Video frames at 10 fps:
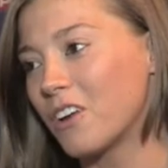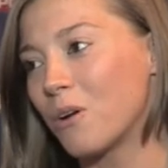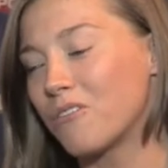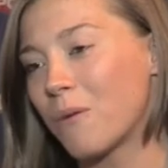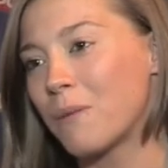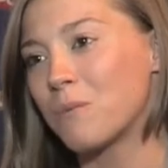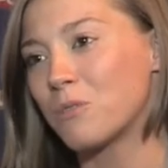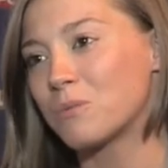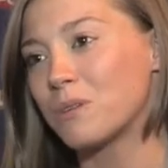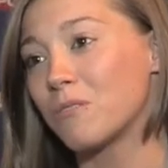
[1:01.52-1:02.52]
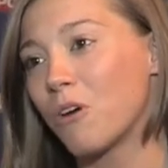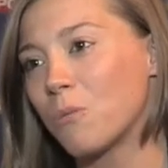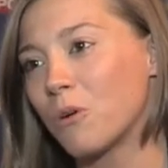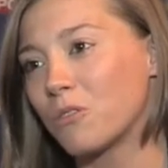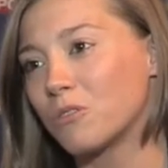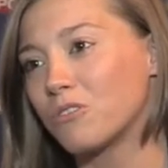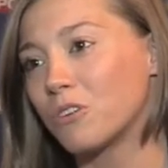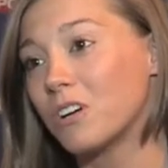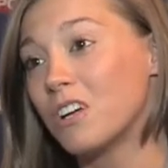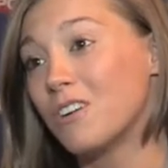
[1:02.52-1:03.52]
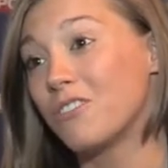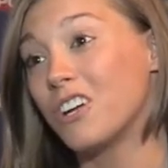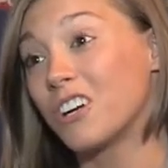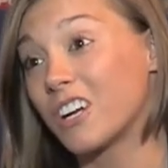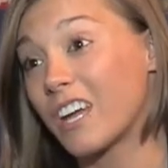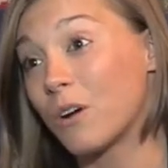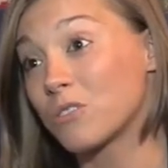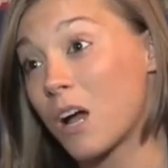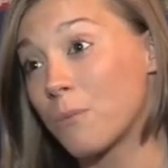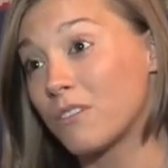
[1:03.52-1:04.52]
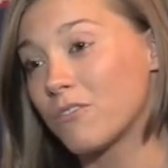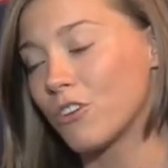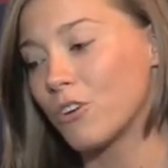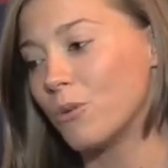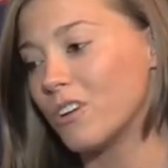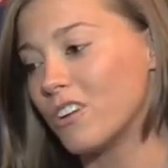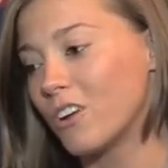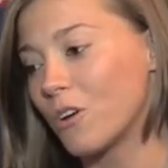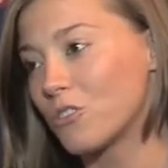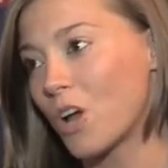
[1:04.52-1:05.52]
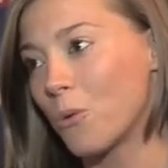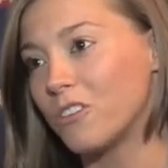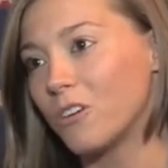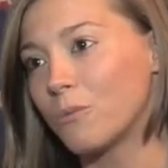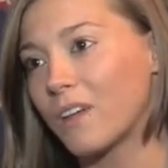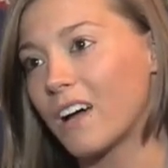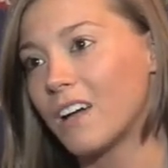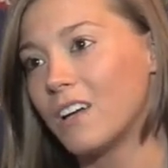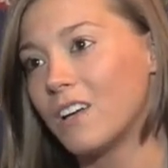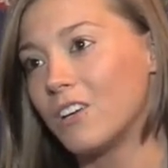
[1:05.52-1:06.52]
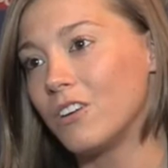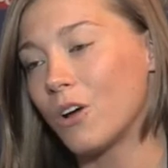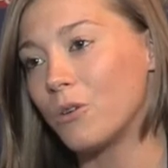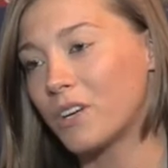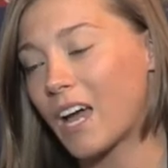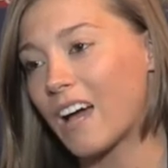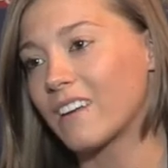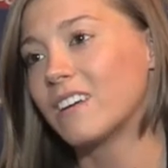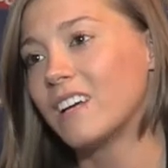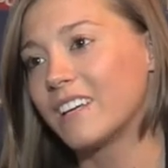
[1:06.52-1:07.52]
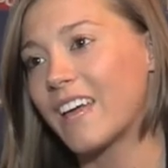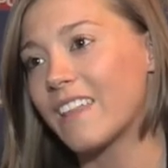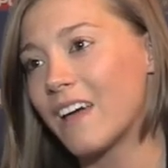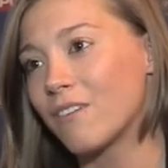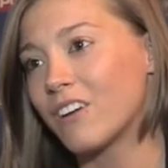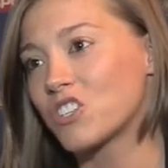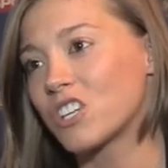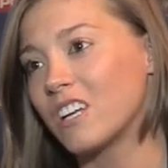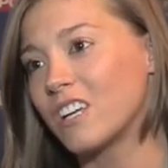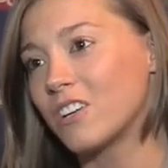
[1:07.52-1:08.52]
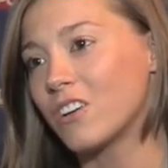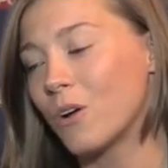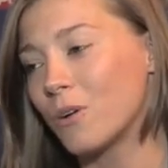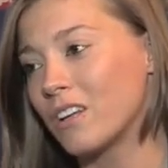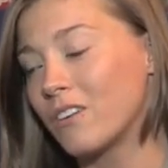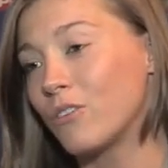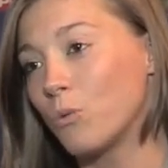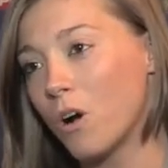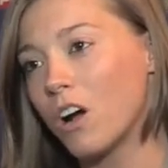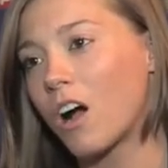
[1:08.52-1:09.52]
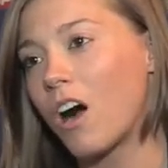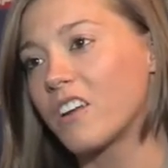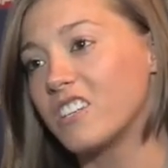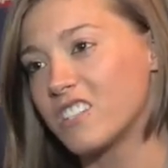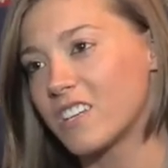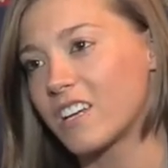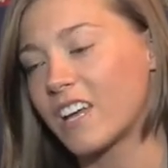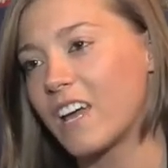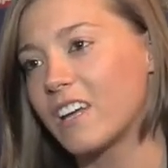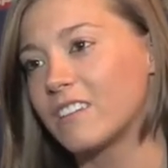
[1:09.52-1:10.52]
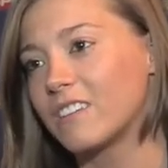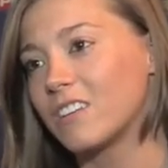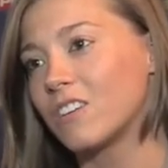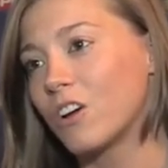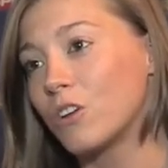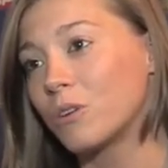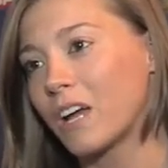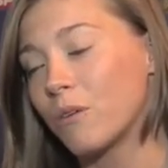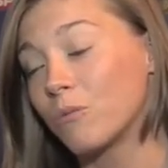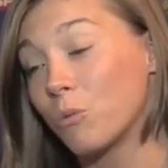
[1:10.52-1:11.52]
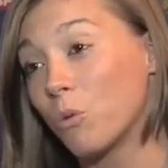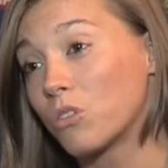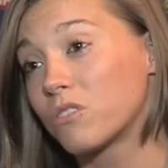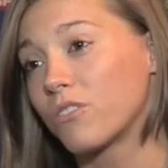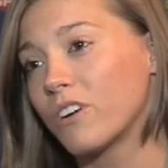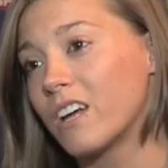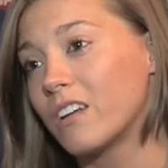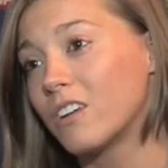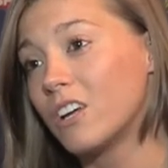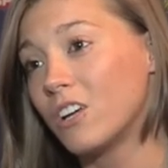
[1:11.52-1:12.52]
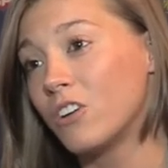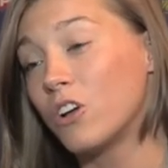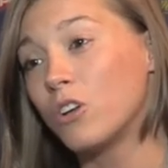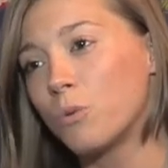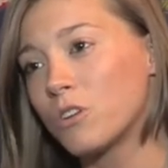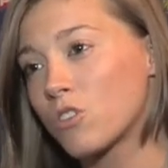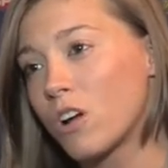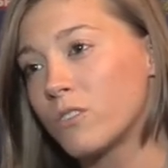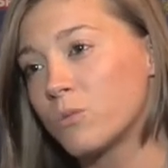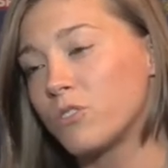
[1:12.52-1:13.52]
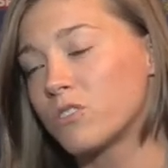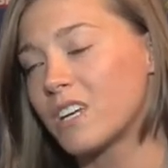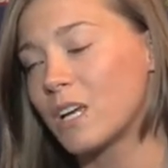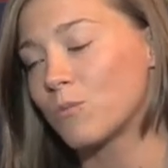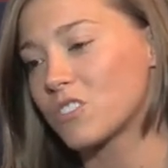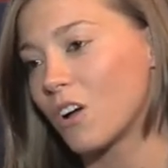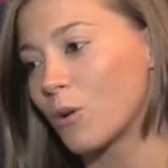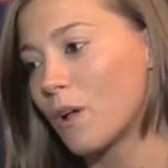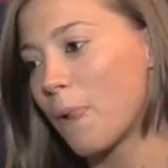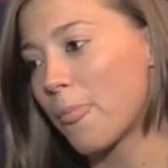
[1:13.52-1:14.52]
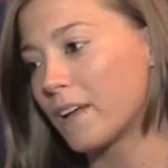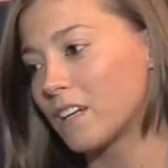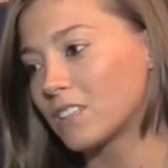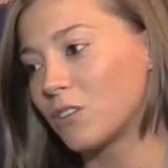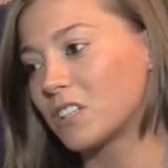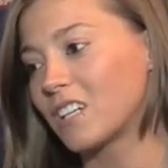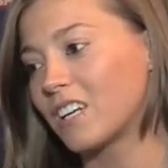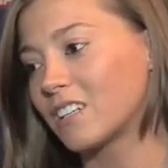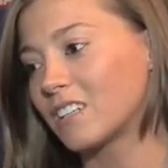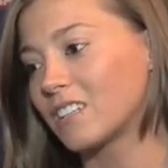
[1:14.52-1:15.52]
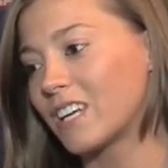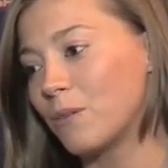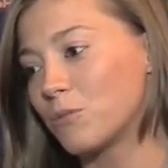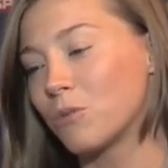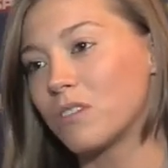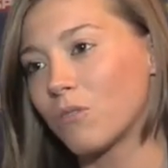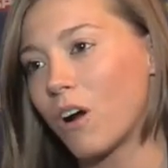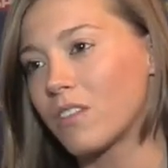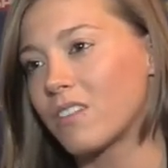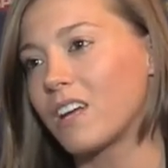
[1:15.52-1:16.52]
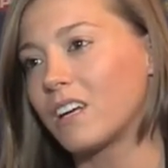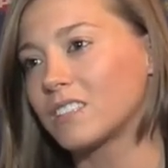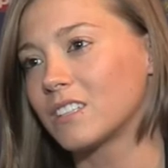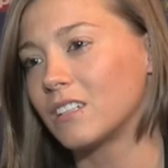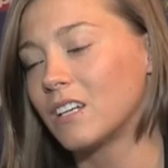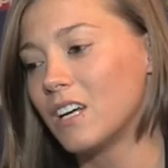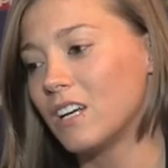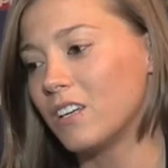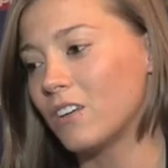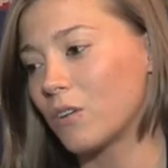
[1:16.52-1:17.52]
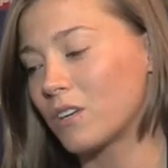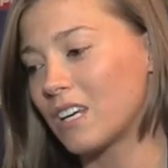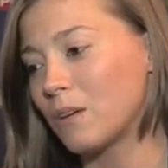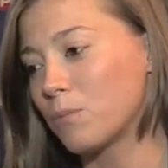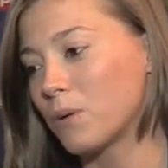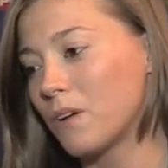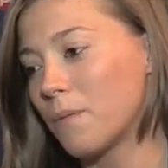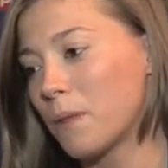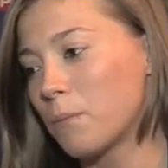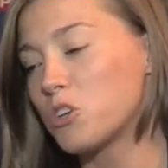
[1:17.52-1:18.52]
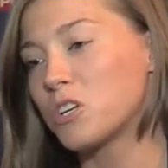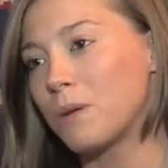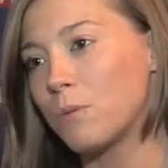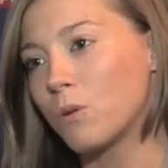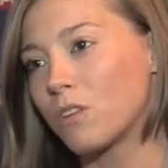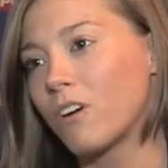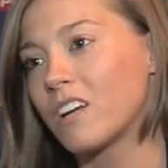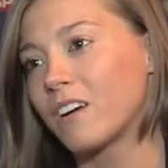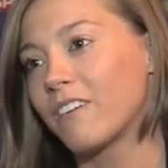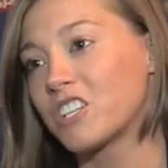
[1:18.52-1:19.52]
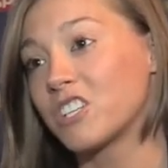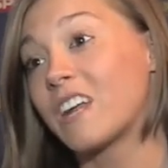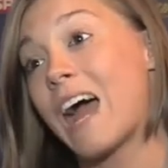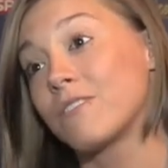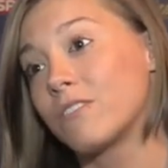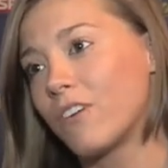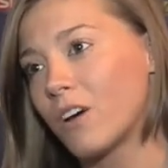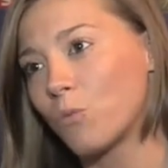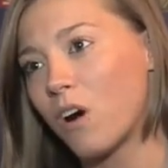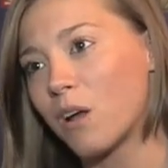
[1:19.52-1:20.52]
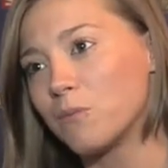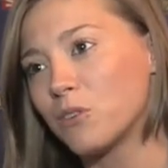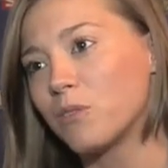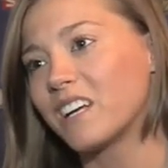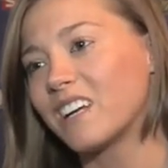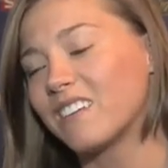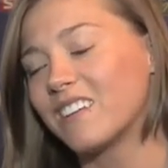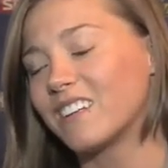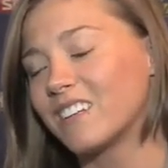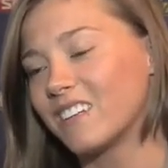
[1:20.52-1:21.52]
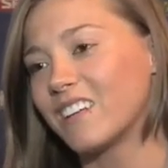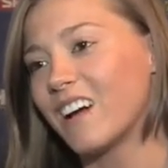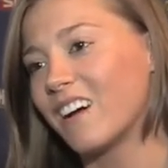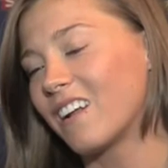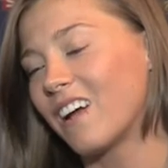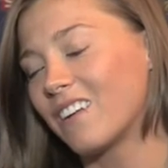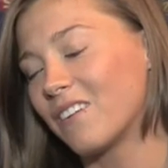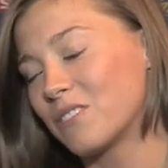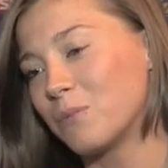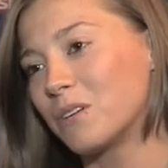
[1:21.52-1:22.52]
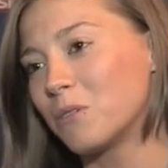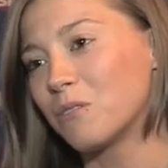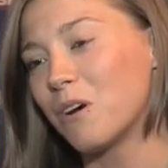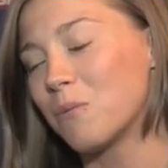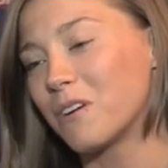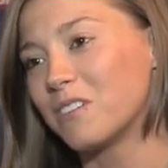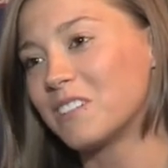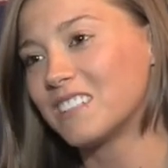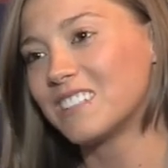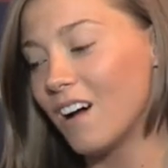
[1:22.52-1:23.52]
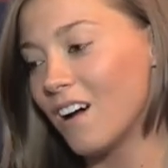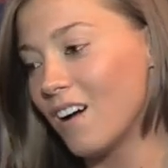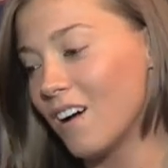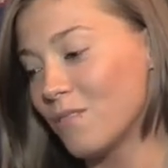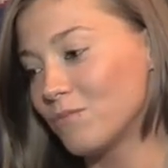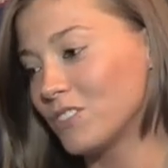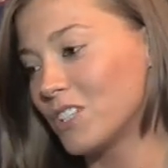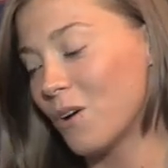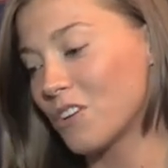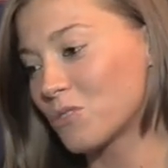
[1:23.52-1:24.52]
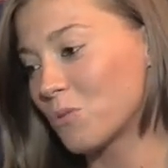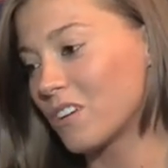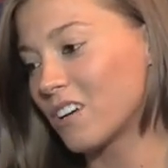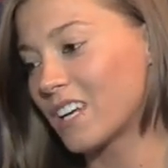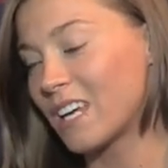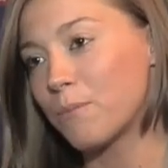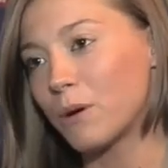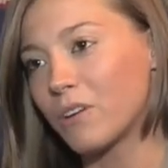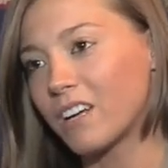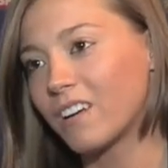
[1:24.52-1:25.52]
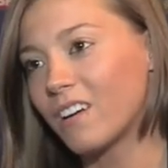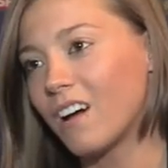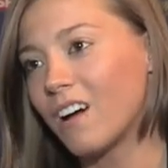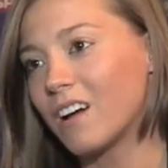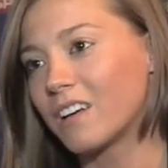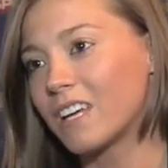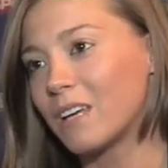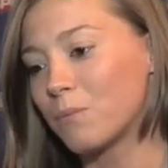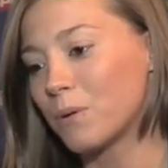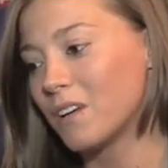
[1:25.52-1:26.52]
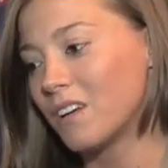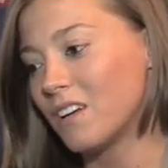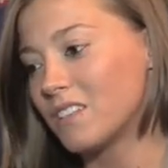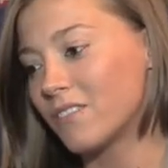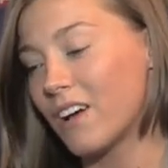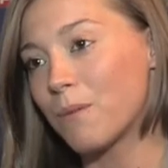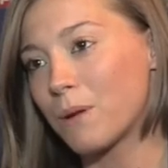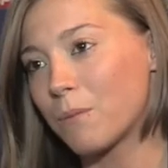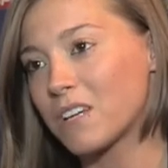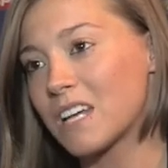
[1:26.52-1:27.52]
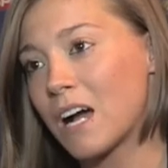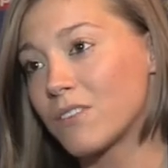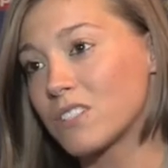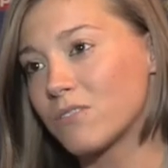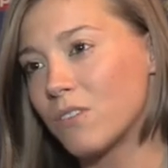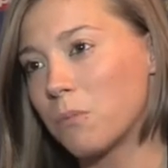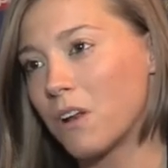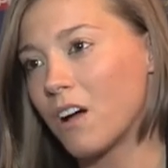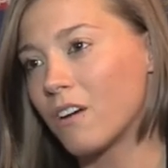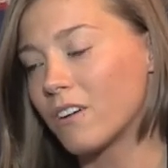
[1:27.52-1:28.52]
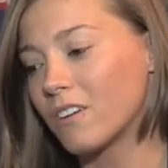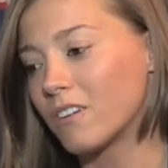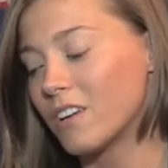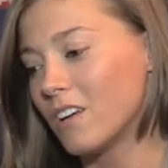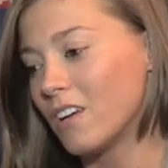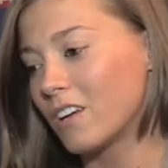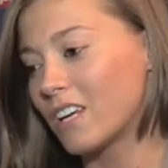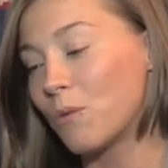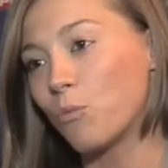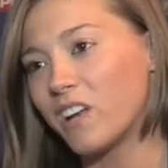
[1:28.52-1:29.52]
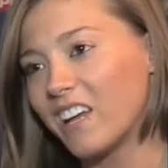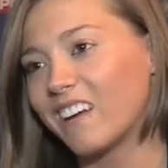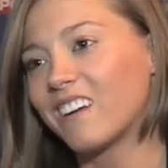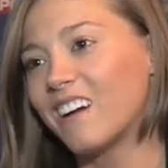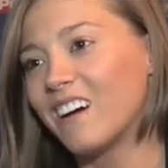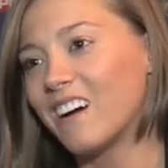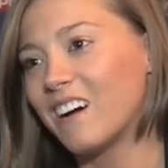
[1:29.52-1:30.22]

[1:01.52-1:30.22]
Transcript: you know, if I'm able to be a role model for, for younger girls coming through and, you know, showing them that, you know, you can get there eventually, you know, and if you work hard and you're dedicated, then, you know, you'll get rewards for it and, you know, you'll win trophies with your team. So as long as I can keep doing the right things and, you know, keep pushing people in the right direction and having fun while I'm doing it, then yeah, I'd, love to be called a role model. Um, you know, I just want to keep building, uh, keep developing myself as a footballer and keep winning. Uh,